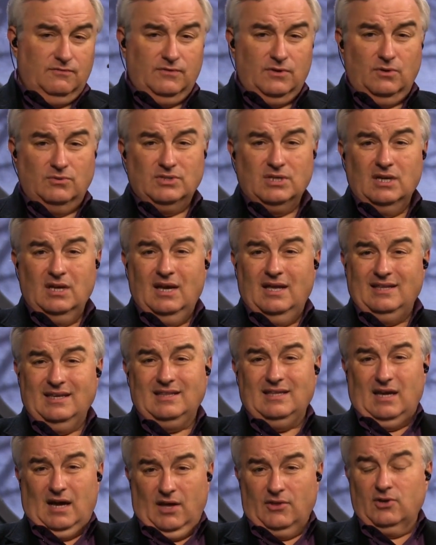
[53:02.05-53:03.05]
their phones. I
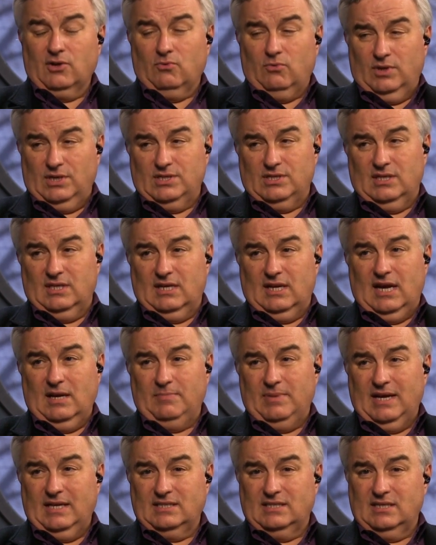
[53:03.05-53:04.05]
think the other reason that
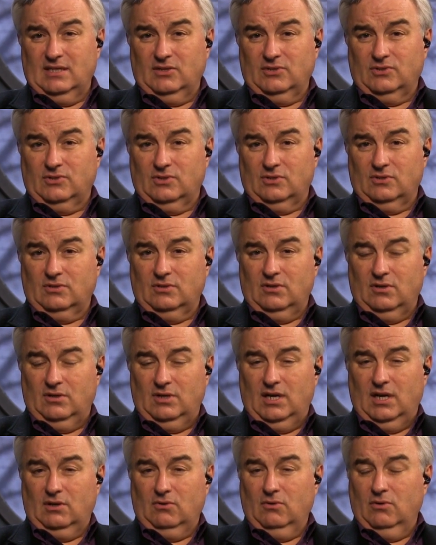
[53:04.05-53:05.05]
iPad sales are, are
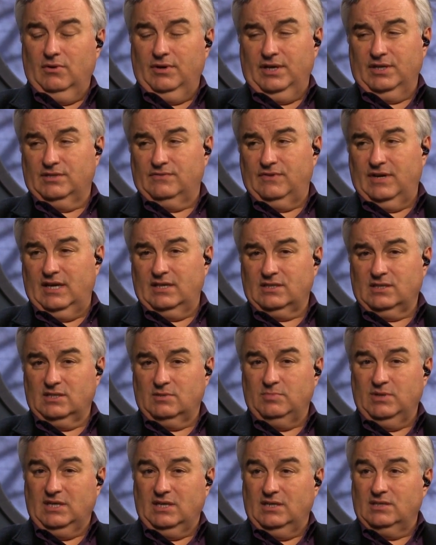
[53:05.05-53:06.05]
not growing as fast
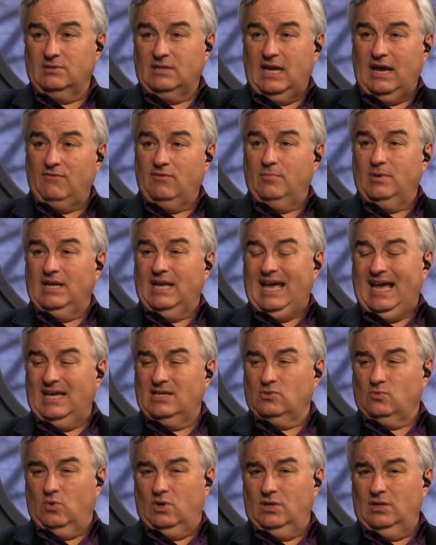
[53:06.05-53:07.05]
is because everybody
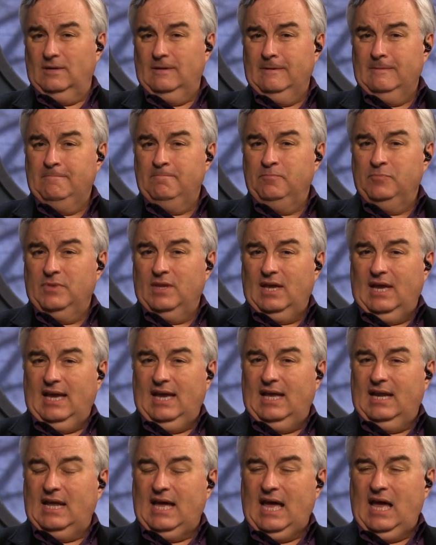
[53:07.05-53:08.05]
has one,
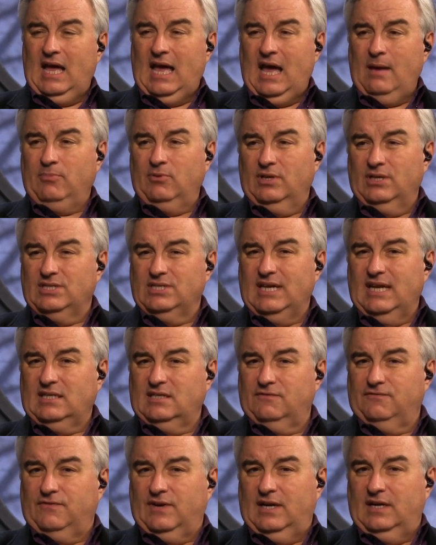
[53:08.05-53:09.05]
and a Apple has yet
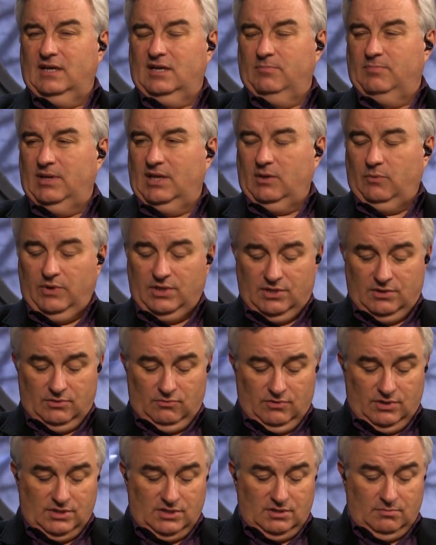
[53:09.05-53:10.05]
to find a compelling reason,
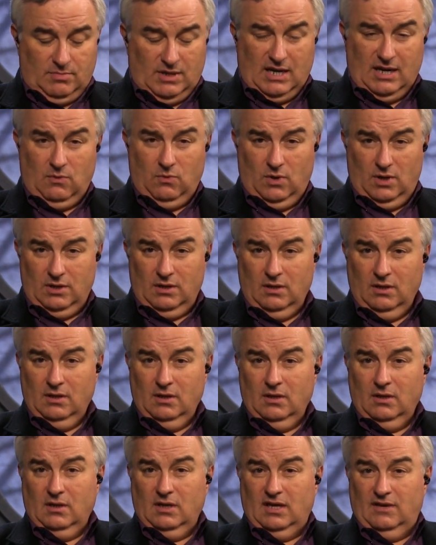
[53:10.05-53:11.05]
reason to buy one.
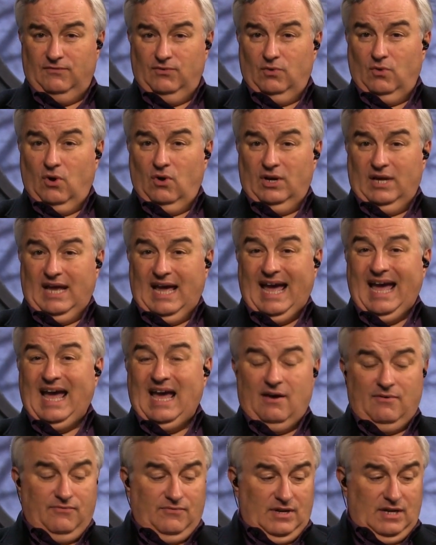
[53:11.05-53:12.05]
If you already
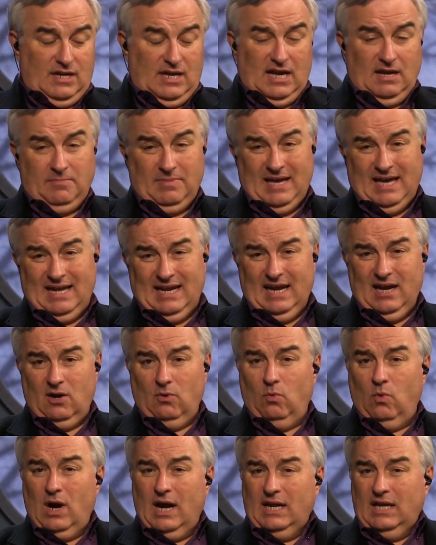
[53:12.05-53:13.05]
have an iPad
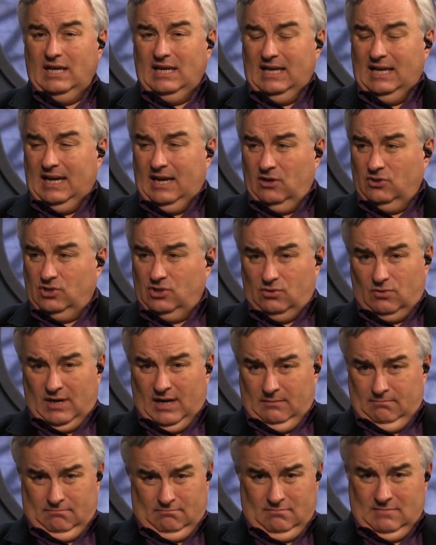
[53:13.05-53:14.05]
Air, why do you need an Air 2?
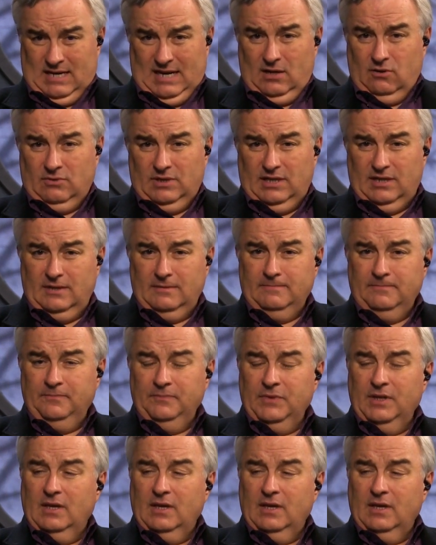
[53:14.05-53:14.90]
I, I don't need it.